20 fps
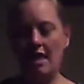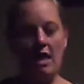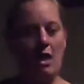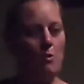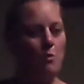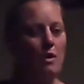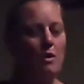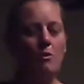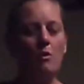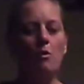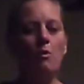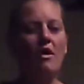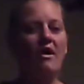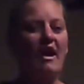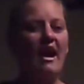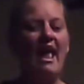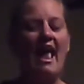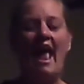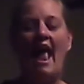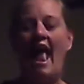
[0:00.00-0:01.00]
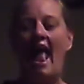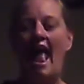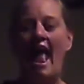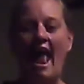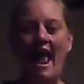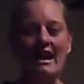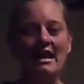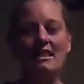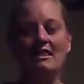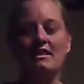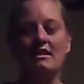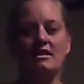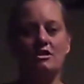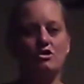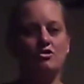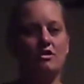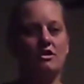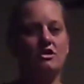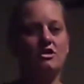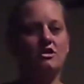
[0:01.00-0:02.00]
We will wear anything that
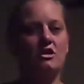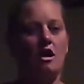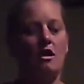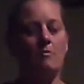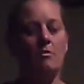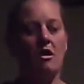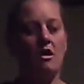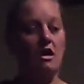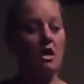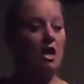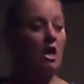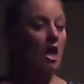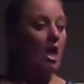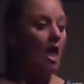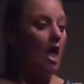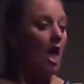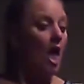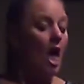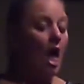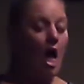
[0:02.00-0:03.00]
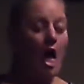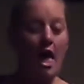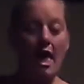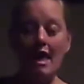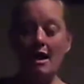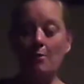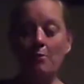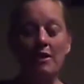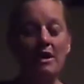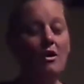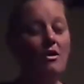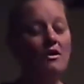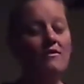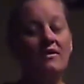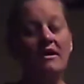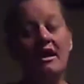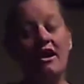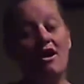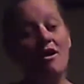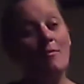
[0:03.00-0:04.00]
stretches on our body. We don't even
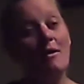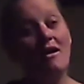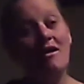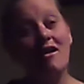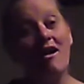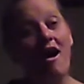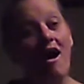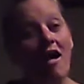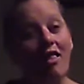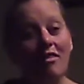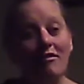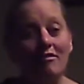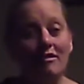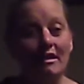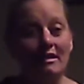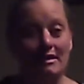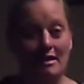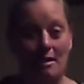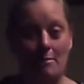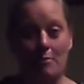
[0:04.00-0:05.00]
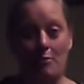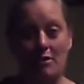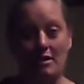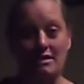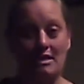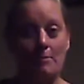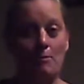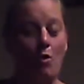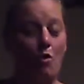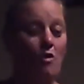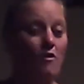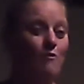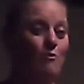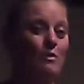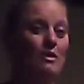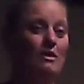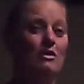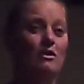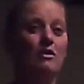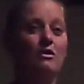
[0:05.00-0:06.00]
care about color at that point in time, or if
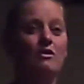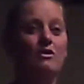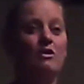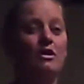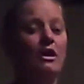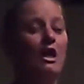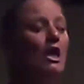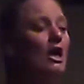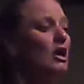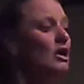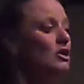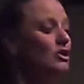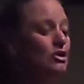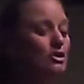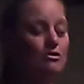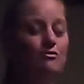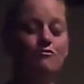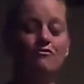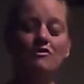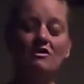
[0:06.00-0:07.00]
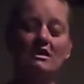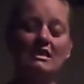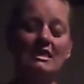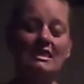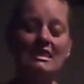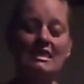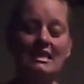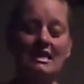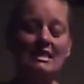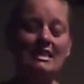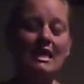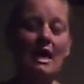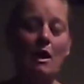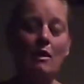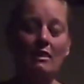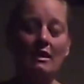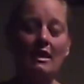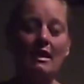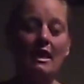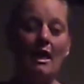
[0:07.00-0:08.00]
we look good. Do you really think that
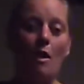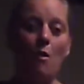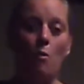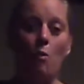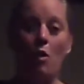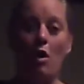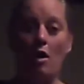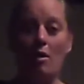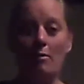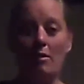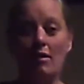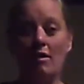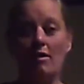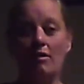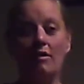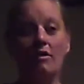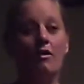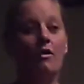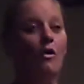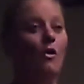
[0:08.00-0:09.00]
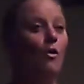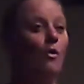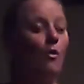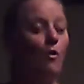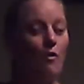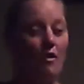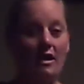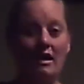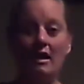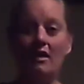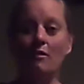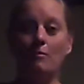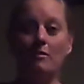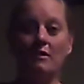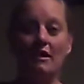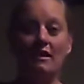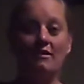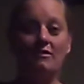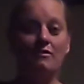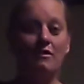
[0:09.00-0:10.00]
lady at Walmart or any other
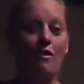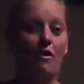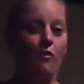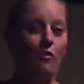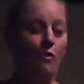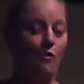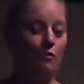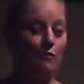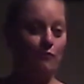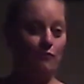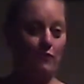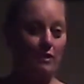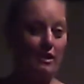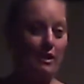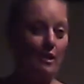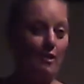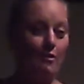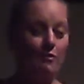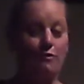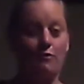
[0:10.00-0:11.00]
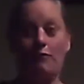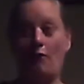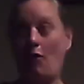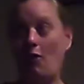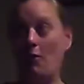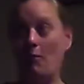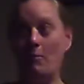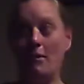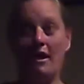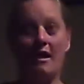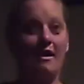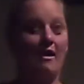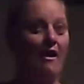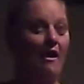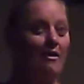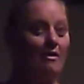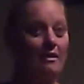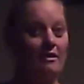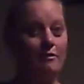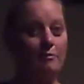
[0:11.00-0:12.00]
place on those videos of, oh my
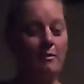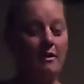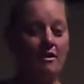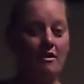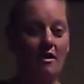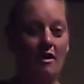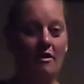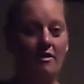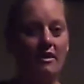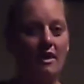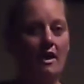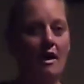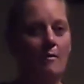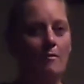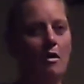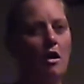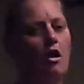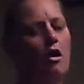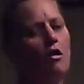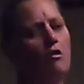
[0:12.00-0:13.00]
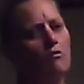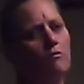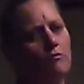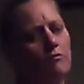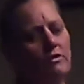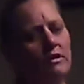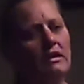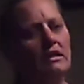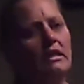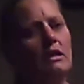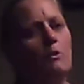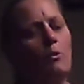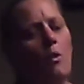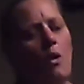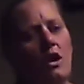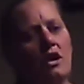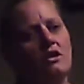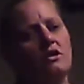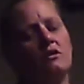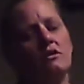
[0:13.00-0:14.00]
God, let's pick on them, really
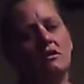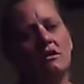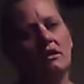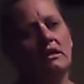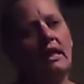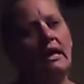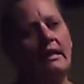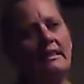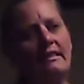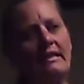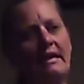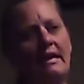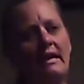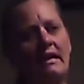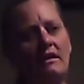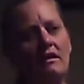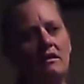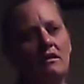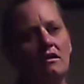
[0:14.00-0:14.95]
wanted to look like that?